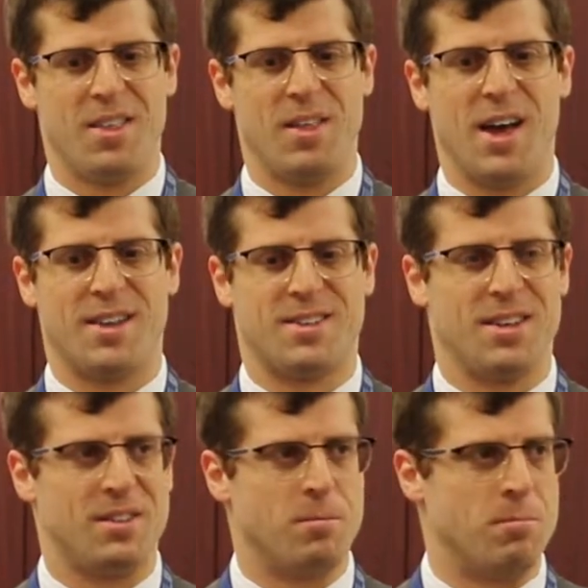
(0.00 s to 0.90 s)
that
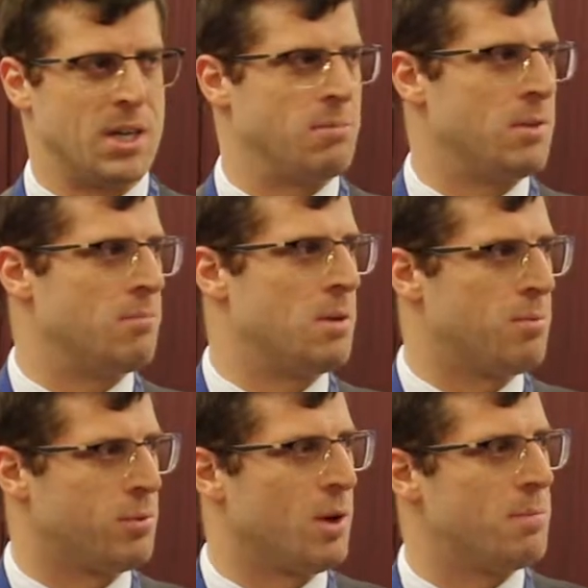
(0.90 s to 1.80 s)
the minimum
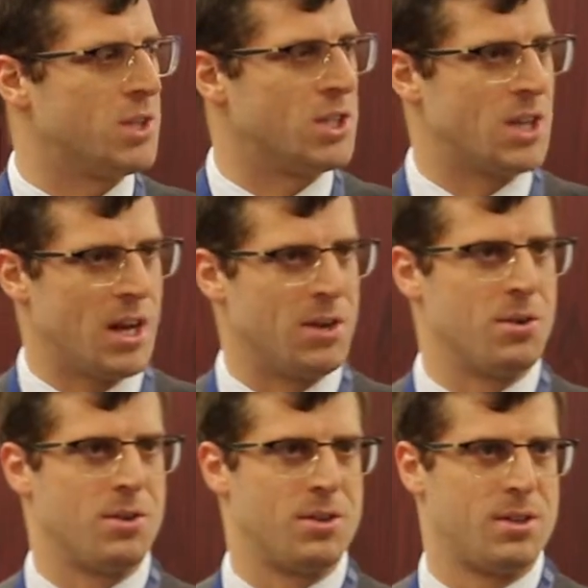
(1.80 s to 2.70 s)
Employment
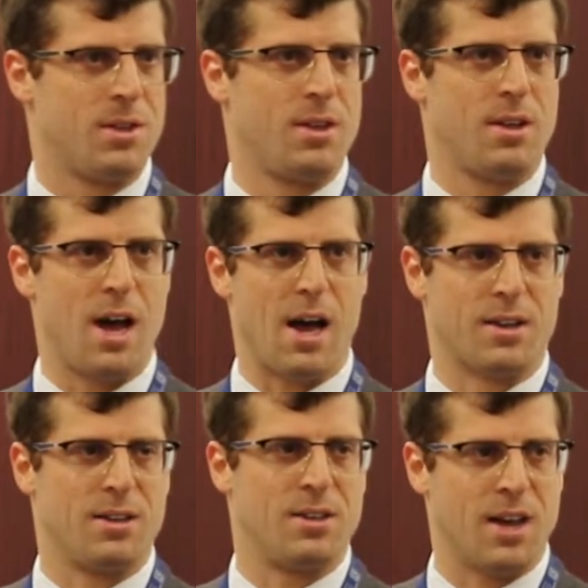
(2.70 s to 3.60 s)
Standards
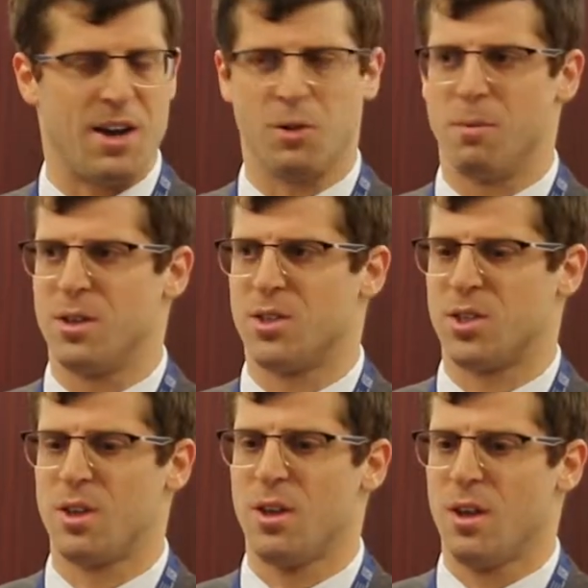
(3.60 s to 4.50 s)
Act
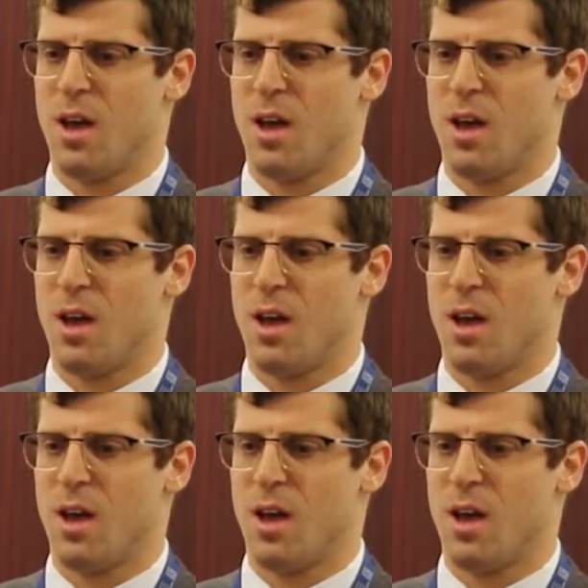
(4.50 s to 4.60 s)
entitlements